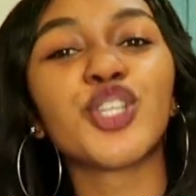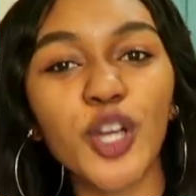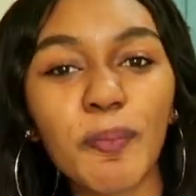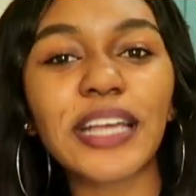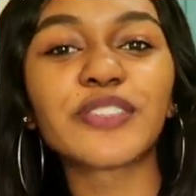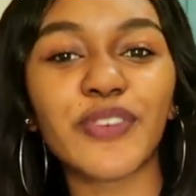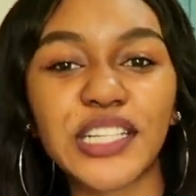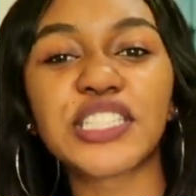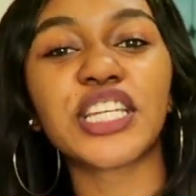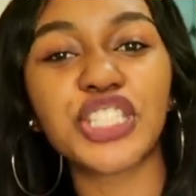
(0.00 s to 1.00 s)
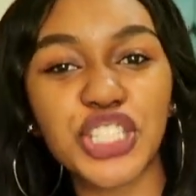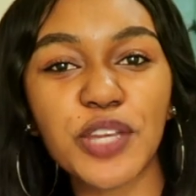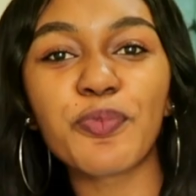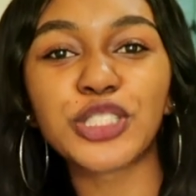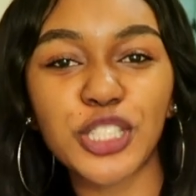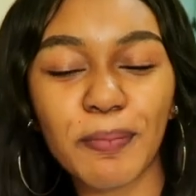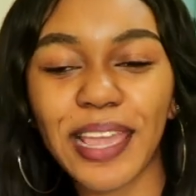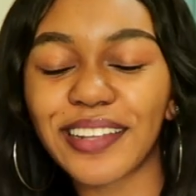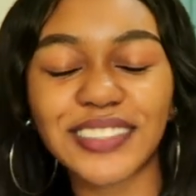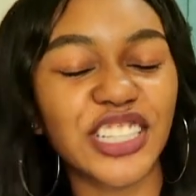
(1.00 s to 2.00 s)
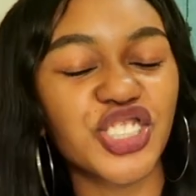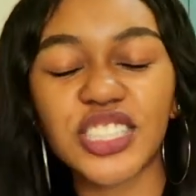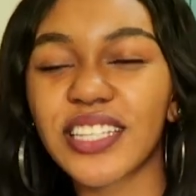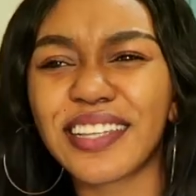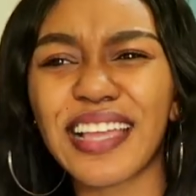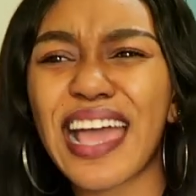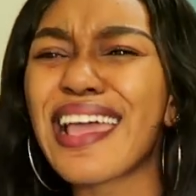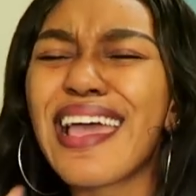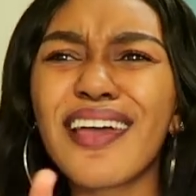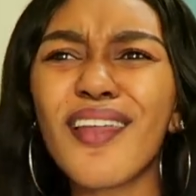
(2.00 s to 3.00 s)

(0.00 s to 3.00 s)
your best friend is gonna cheat with your mans, and just like that.